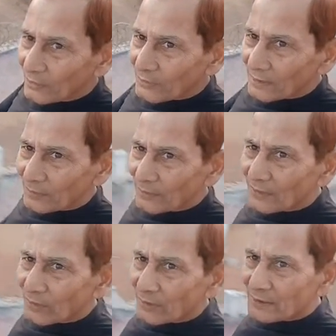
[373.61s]
You see, the
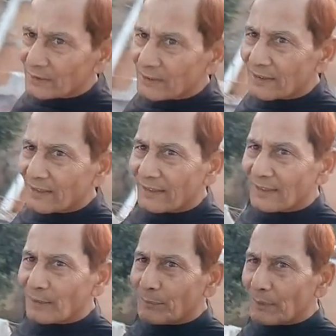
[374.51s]
video is
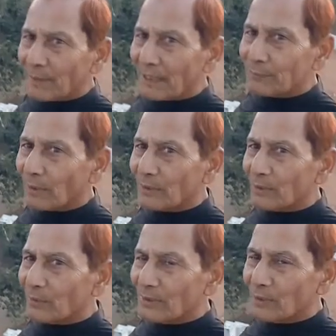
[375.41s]
being made for
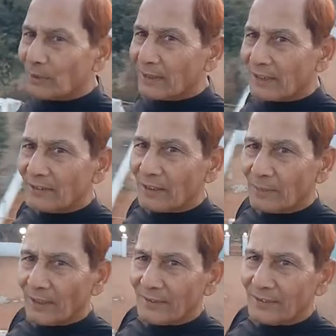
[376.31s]
you in your great
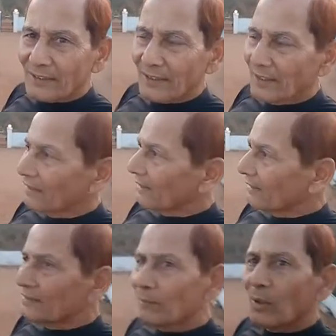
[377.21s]
service
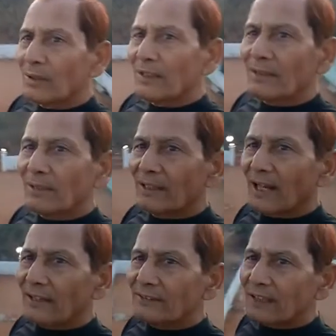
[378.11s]
early in the morning. Even
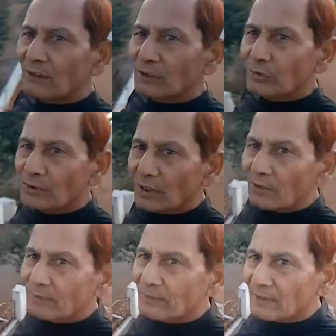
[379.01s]
lights are not switched
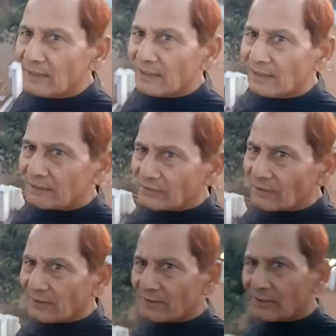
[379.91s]
off. The
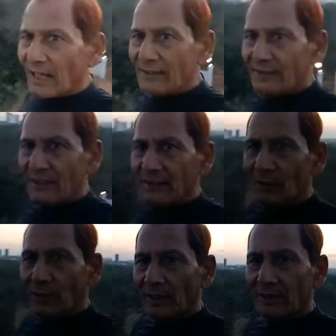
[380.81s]
sun is rising in
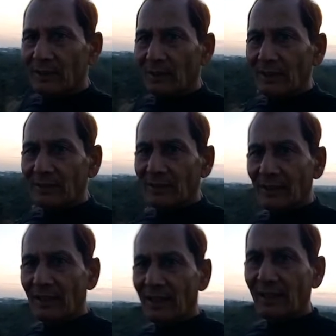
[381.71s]
the horizon, you can see.